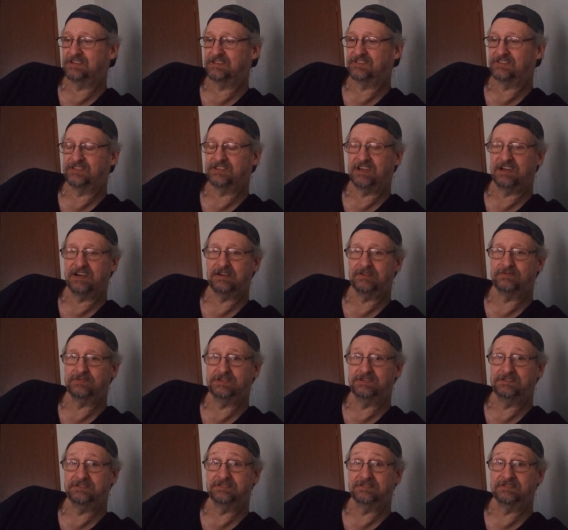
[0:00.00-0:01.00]
you know
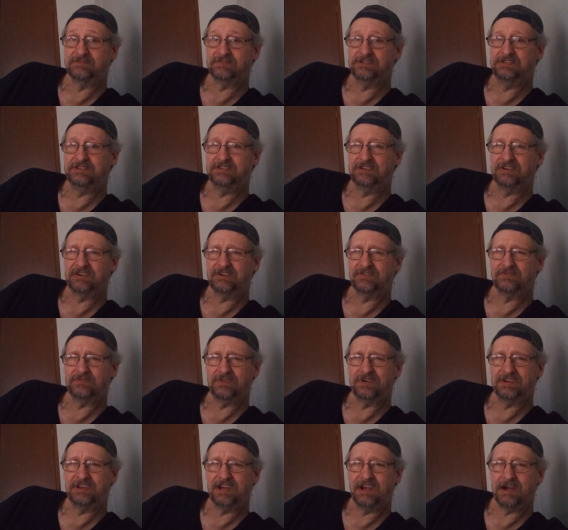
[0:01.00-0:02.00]
what happened to him
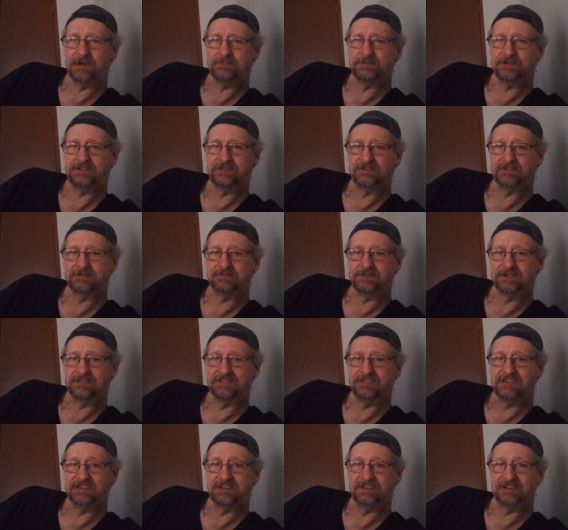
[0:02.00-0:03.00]
at the end,
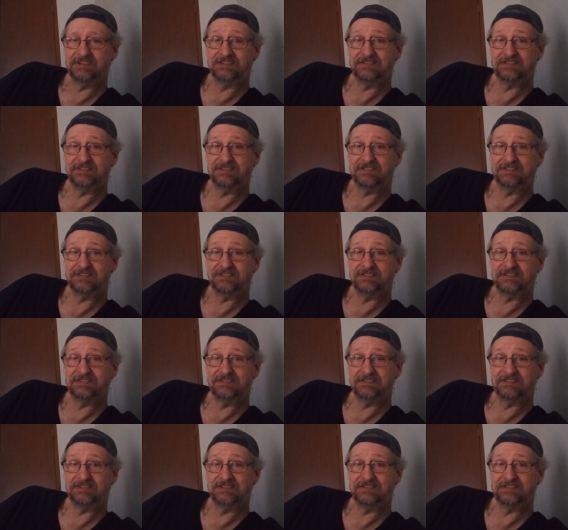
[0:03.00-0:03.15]
right?